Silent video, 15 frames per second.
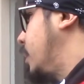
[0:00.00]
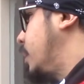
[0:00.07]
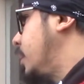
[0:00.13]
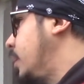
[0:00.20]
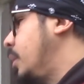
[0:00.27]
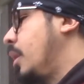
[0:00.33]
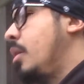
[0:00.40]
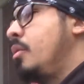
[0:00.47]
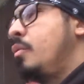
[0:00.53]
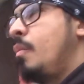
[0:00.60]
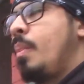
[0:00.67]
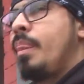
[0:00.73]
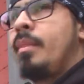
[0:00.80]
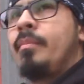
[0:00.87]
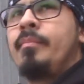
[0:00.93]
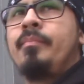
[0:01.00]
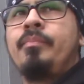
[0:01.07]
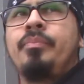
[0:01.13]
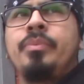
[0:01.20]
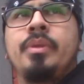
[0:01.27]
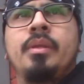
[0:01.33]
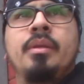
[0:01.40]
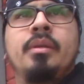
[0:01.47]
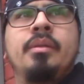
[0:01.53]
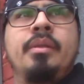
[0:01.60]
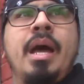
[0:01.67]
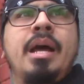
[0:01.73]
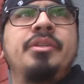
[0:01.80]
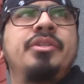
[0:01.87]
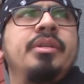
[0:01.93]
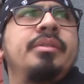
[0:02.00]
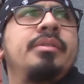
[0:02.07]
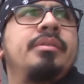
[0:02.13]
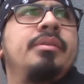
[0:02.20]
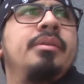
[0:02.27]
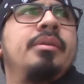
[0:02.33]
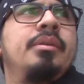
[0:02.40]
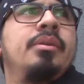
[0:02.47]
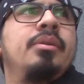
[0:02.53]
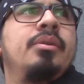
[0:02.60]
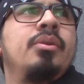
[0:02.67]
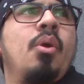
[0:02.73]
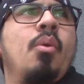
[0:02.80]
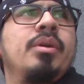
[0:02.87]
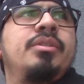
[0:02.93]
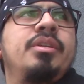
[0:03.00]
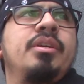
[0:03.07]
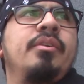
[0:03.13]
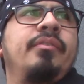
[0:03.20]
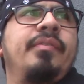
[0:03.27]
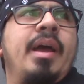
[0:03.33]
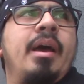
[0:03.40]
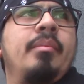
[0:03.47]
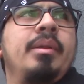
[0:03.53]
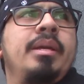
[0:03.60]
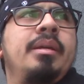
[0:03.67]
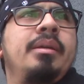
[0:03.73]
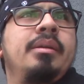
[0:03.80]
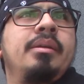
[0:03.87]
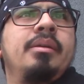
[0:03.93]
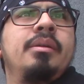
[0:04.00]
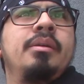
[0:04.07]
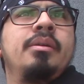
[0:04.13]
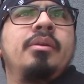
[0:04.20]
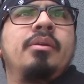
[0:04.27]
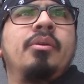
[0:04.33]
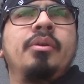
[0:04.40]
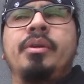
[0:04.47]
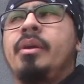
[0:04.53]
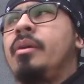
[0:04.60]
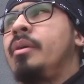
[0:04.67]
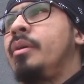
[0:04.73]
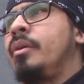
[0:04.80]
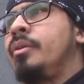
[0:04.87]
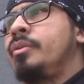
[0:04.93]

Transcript: You know? Not just going to your family or